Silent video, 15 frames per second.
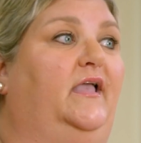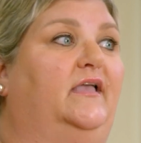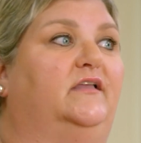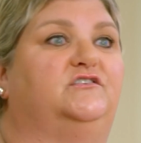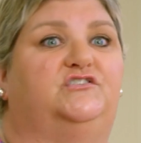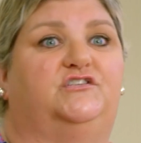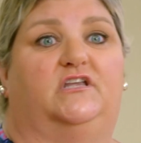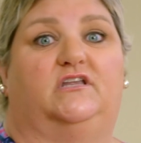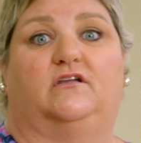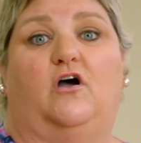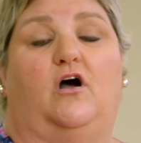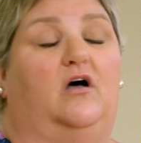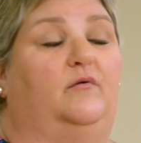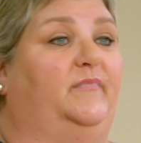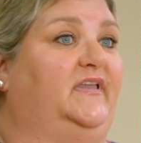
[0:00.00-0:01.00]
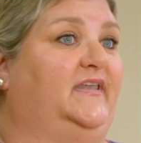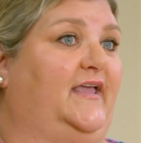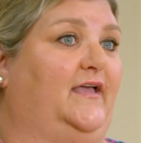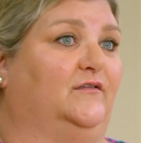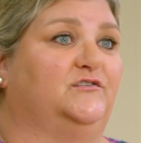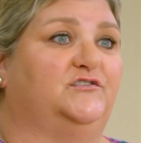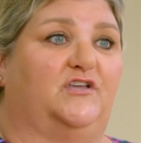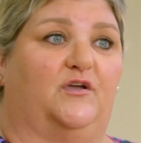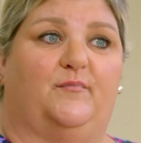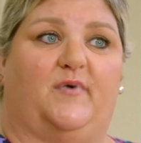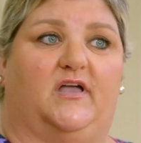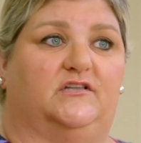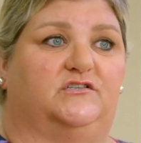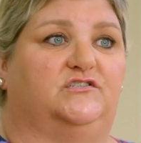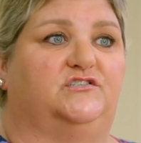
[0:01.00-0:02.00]
And she calmed me down so
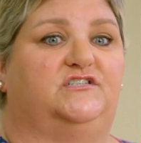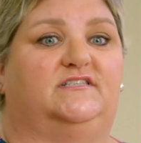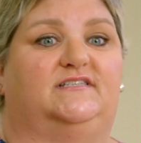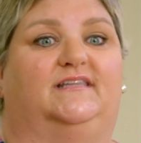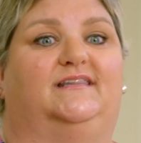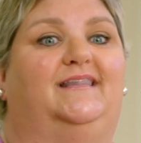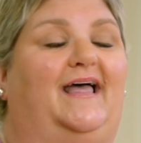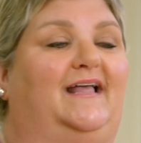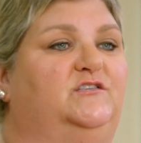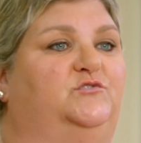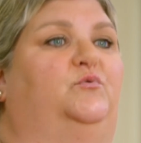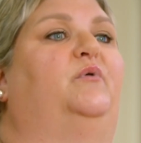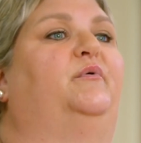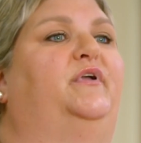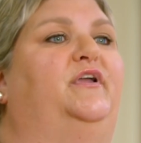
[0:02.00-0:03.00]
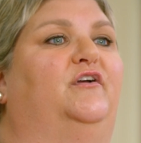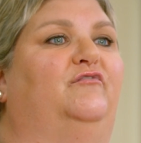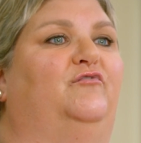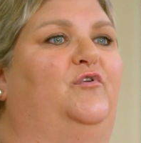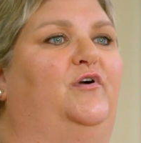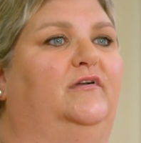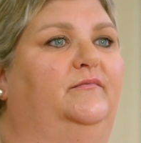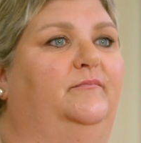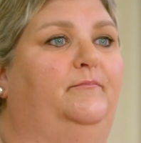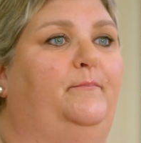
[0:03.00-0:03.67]
much, and she said, that's what we're here for.